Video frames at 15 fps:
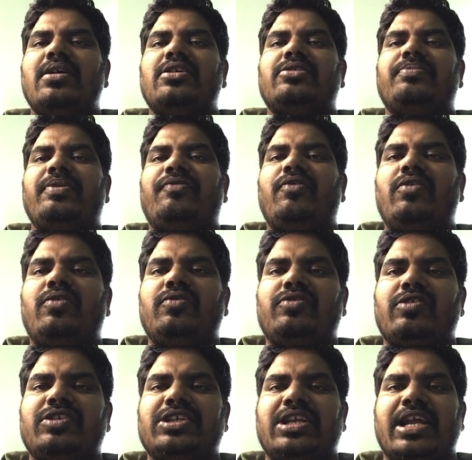Before
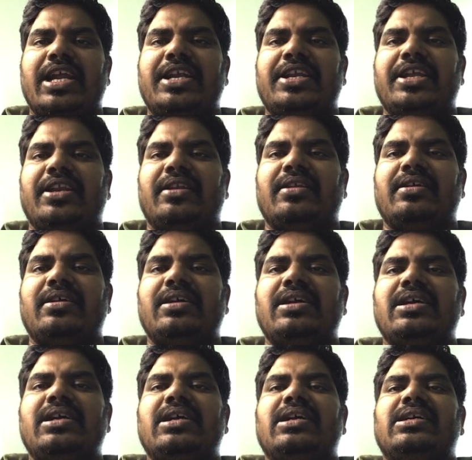2019,
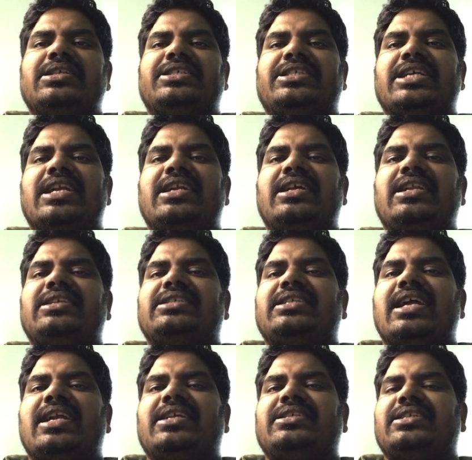Central
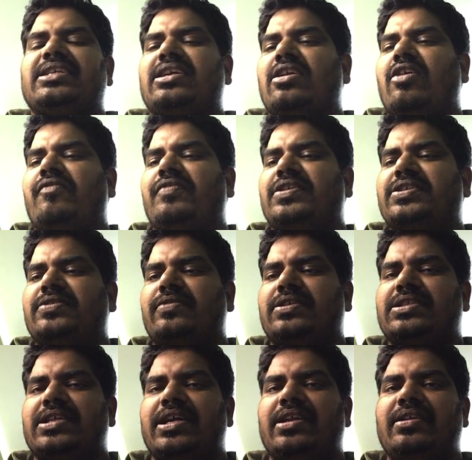Statistical Office was
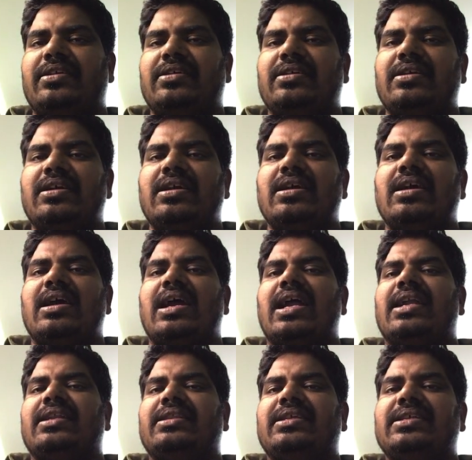there,
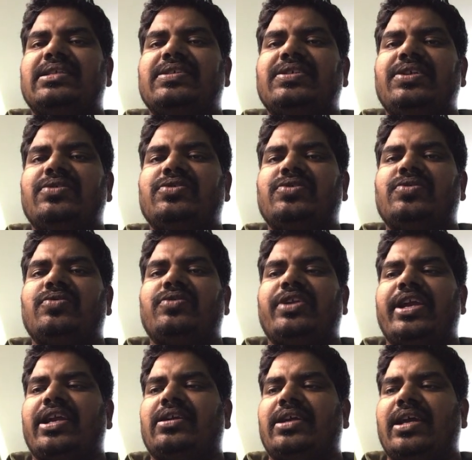and this used to
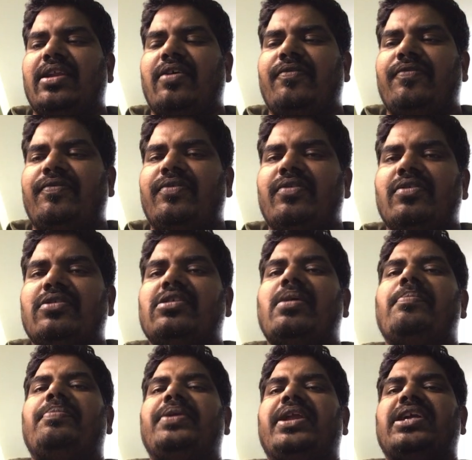take care of
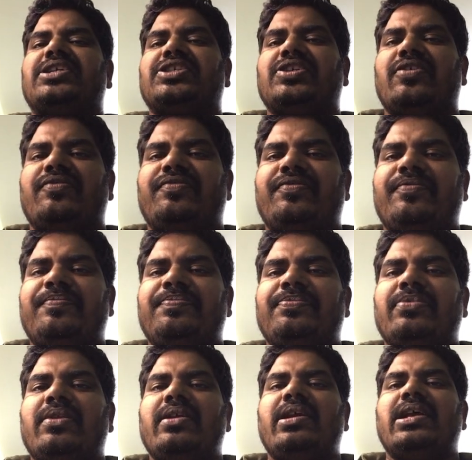computation of
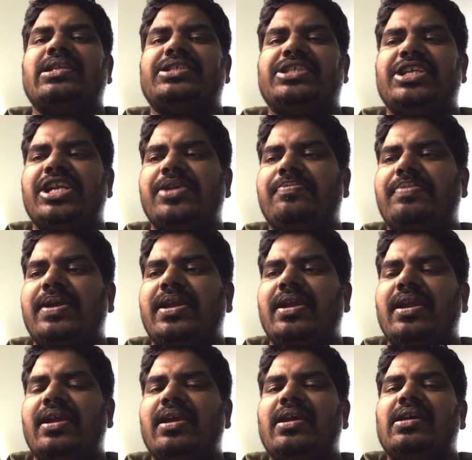
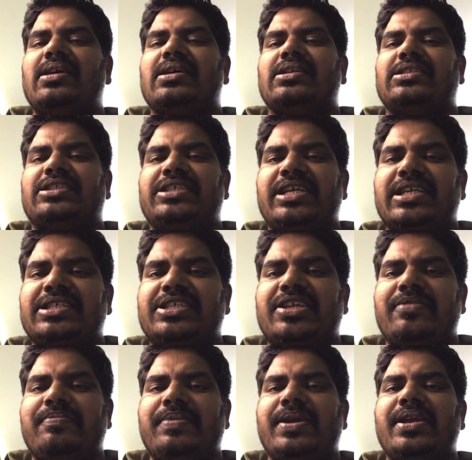GDP,
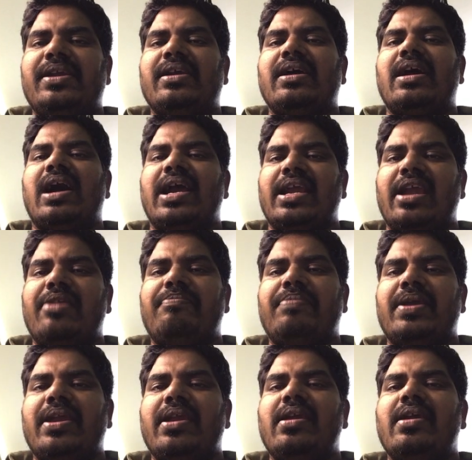GSDP,
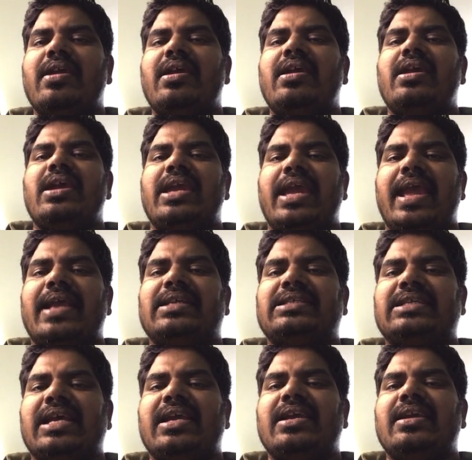IIP,
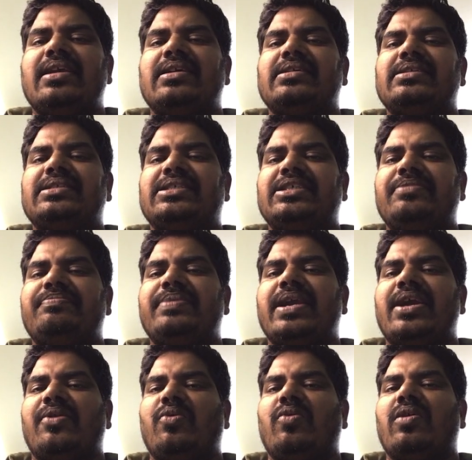ASI,
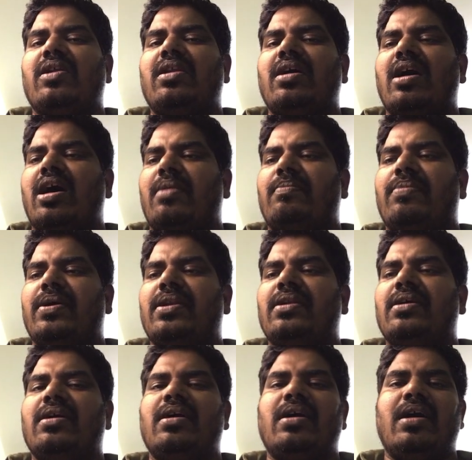CPI, rural, urban,
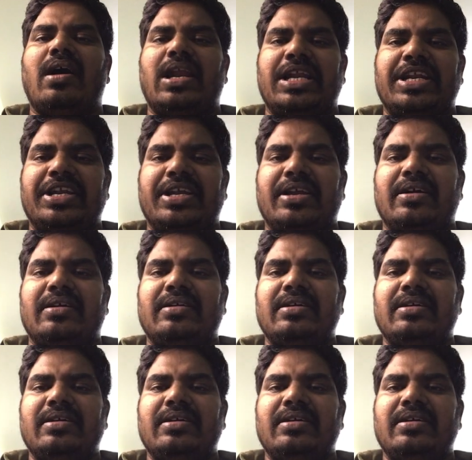all India,